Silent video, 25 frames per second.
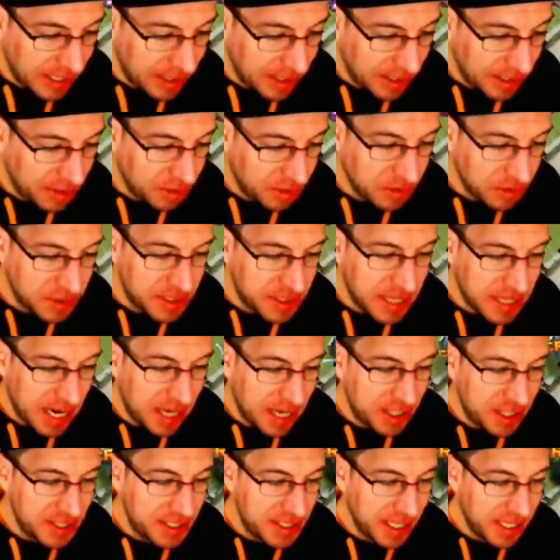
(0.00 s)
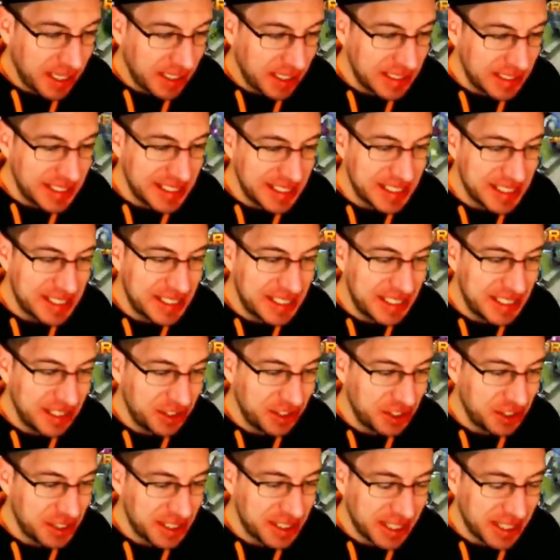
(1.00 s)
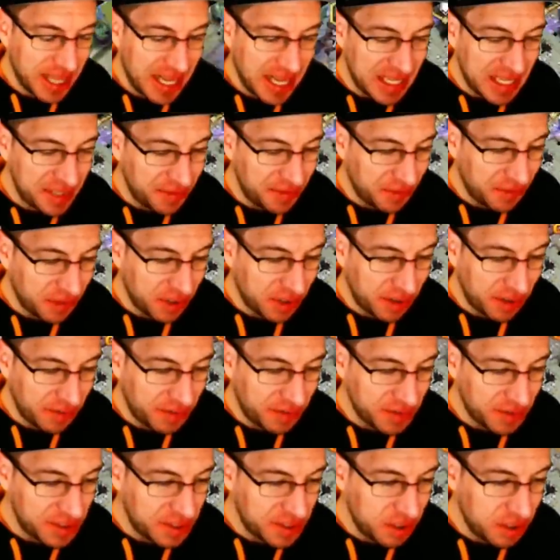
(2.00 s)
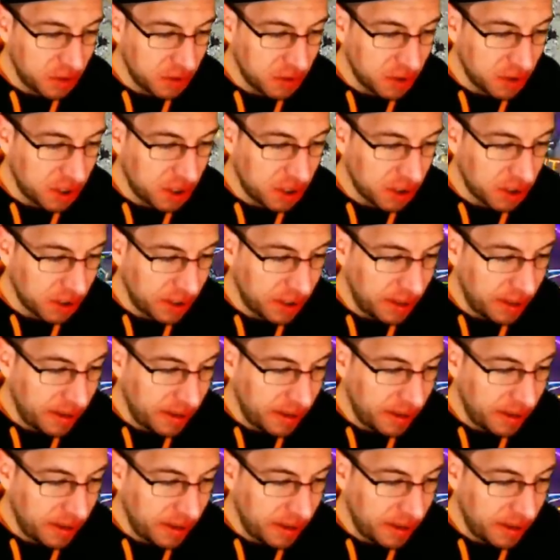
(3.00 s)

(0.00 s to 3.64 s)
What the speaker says: those dire skeletons still just last for so long.